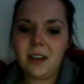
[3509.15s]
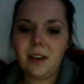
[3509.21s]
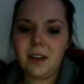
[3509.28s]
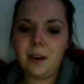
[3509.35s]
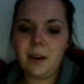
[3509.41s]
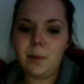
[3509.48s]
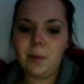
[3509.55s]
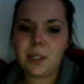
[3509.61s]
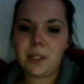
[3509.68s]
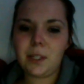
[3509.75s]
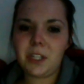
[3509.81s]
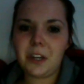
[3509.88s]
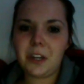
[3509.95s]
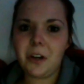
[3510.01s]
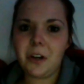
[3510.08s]
help us
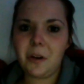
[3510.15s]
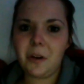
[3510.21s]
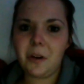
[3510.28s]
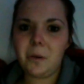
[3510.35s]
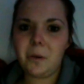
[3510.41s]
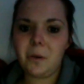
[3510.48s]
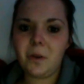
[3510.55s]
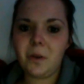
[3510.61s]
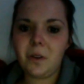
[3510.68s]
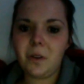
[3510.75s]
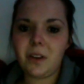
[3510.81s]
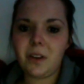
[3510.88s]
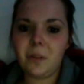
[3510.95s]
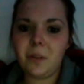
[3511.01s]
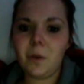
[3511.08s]
to know
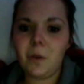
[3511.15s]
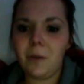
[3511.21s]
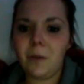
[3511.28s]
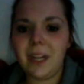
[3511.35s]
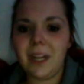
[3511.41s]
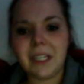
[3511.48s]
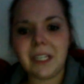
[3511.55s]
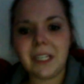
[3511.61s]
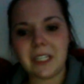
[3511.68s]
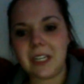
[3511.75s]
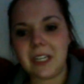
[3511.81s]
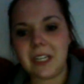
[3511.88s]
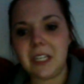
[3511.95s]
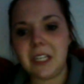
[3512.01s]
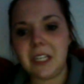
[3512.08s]
what we need to
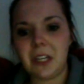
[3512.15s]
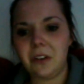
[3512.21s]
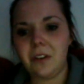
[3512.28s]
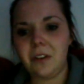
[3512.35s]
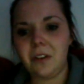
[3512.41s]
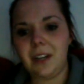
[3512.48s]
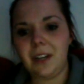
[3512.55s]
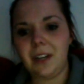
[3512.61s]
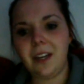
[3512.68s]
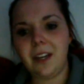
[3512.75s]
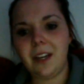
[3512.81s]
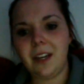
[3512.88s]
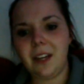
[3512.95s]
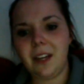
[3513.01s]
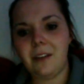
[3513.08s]
continue doing
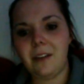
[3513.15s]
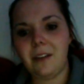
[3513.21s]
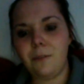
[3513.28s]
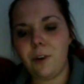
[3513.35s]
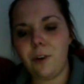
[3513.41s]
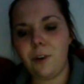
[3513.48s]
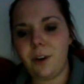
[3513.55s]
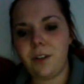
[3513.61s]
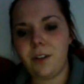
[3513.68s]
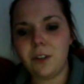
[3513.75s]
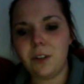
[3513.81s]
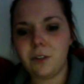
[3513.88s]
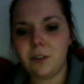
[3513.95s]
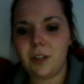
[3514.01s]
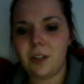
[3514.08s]
uh, for the
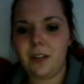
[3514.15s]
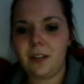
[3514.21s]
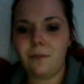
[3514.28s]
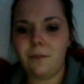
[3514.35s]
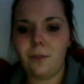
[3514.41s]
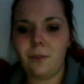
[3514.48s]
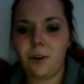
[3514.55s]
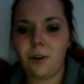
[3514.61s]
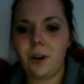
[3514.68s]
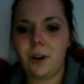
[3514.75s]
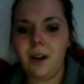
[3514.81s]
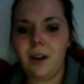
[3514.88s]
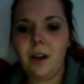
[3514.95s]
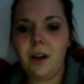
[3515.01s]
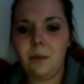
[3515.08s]
children and
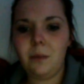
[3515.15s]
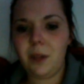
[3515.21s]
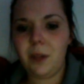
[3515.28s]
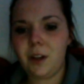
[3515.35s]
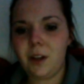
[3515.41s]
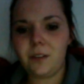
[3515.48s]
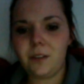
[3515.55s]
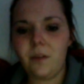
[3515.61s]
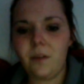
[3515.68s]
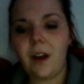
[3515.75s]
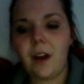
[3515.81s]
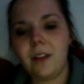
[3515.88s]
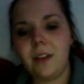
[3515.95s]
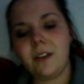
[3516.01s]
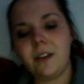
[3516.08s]
for mothers and
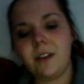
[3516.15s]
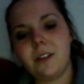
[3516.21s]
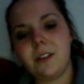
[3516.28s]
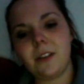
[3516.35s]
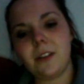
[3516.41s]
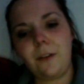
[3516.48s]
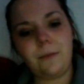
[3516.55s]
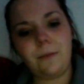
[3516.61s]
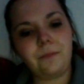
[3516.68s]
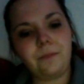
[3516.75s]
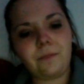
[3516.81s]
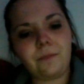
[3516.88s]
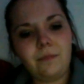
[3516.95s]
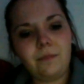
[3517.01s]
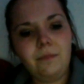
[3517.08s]
fathers. So
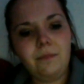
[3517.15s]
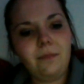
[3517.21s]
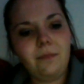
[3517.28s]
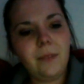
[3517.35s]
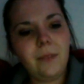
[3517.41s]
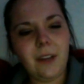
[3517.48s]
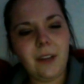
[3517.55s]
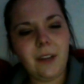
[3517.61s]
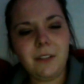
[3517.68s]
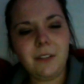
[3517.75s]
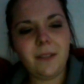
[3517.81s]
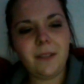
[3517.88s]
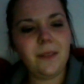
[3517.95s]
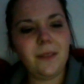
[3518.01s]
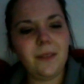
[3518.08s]
that was
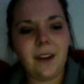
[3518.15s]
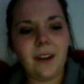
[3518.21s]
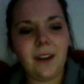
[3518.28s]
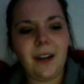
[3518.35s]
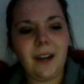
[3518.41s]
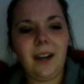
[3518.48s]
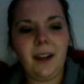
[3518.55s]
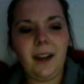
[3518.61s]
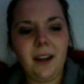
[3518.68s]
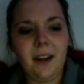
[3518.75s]
something that I